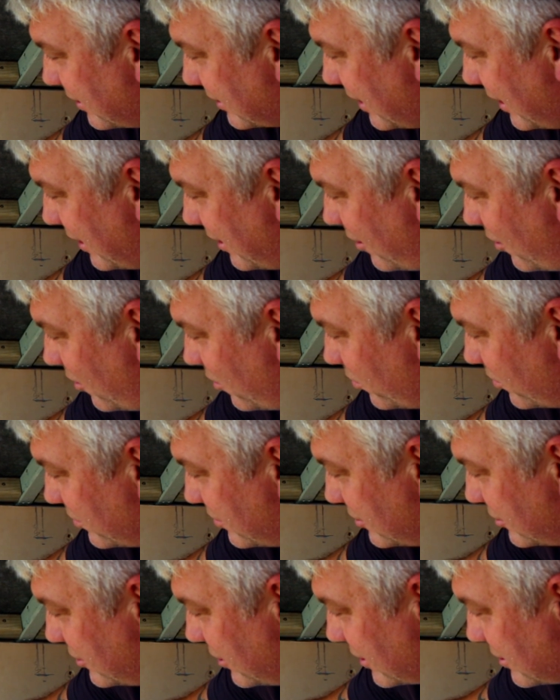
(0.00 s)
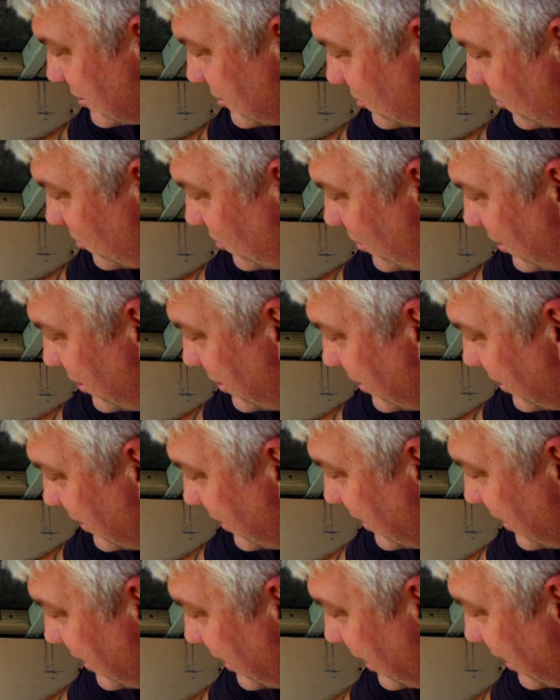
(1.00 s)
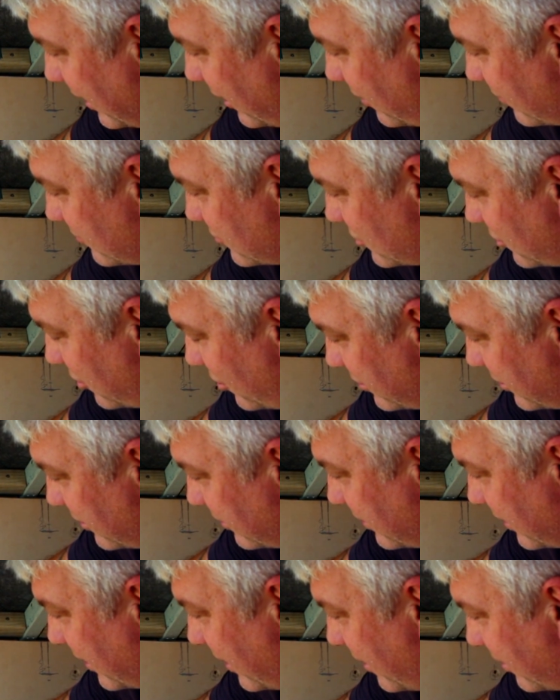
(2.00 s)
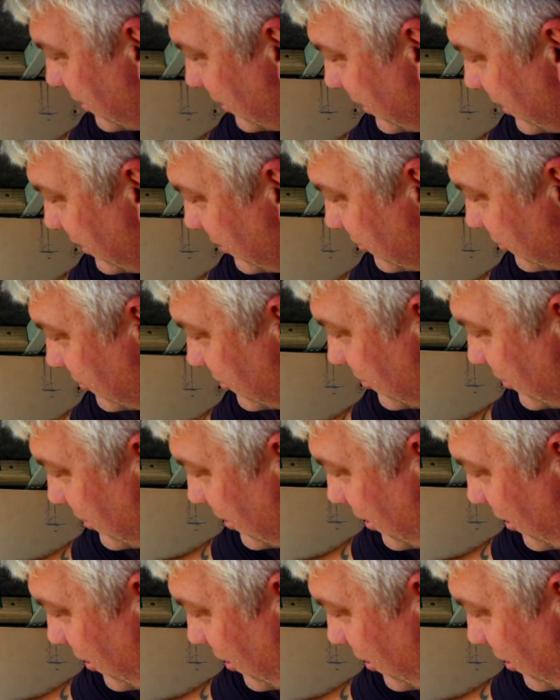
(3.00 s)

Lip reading: cut a hole with the jigsaw, and I've slotted the outlet through the